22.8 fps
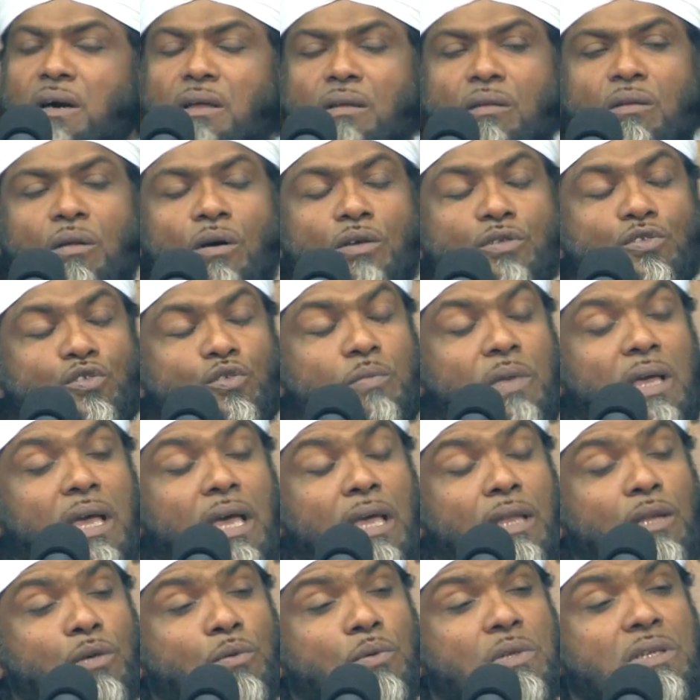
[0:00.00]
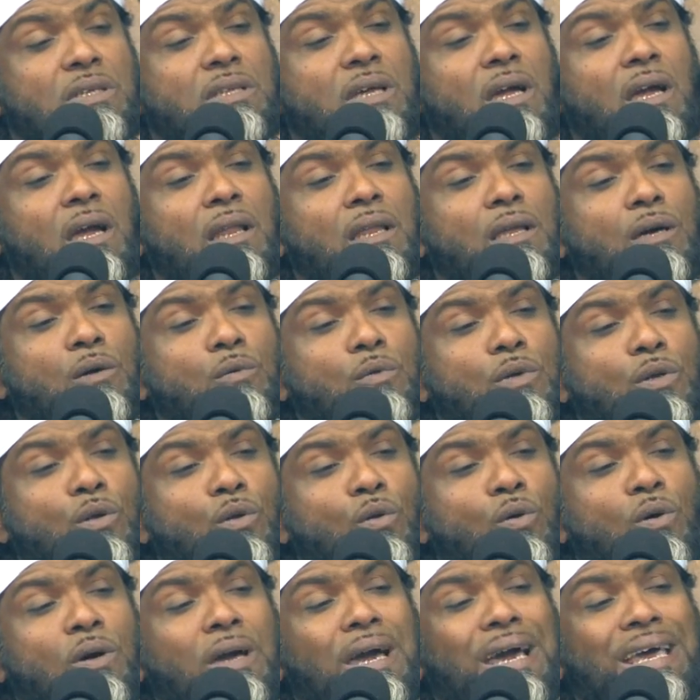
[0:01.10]
Allah subhanahu wa ta'ala would
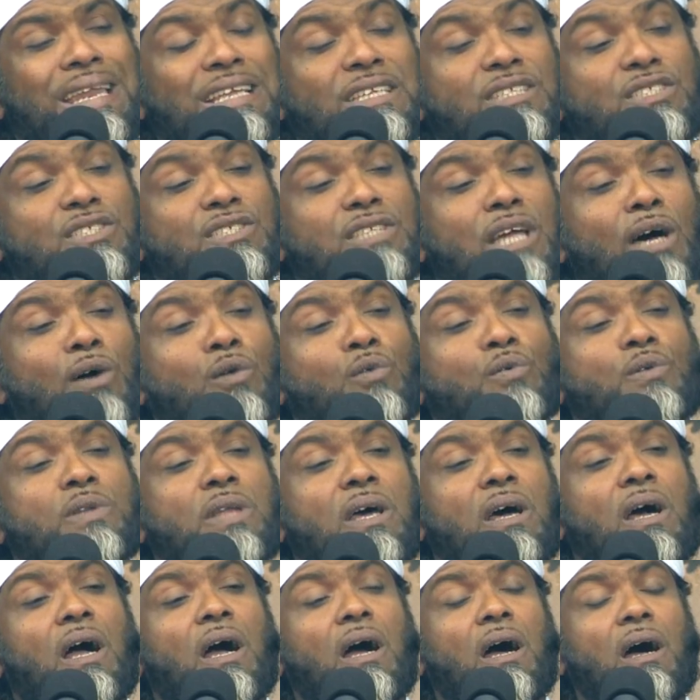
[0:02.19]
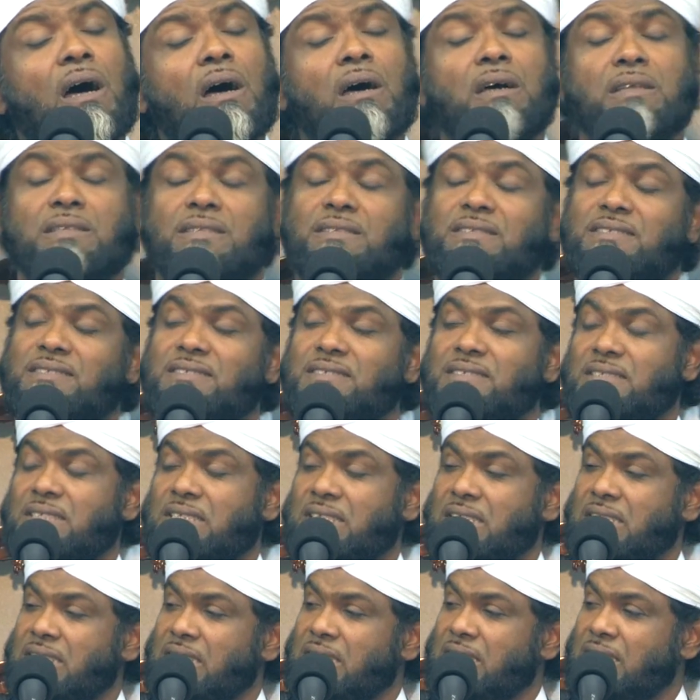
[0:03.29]
look at a sound heart,
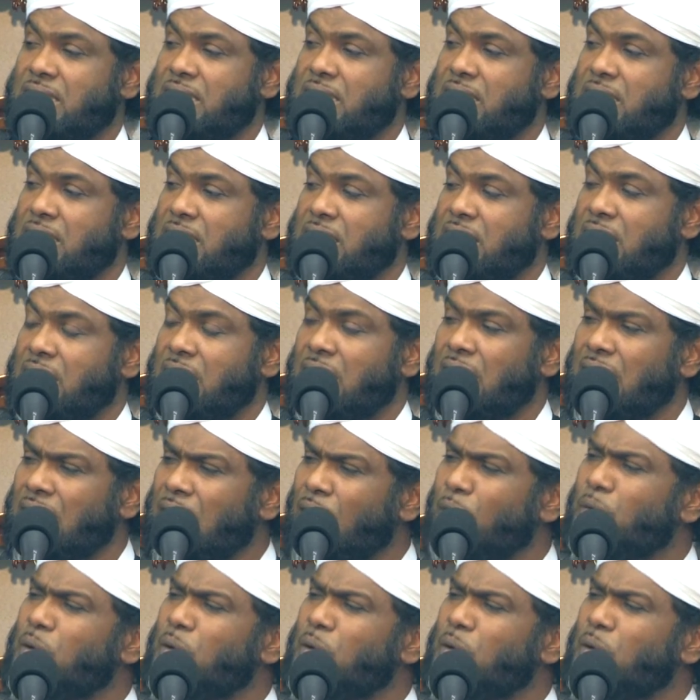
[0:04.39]
and how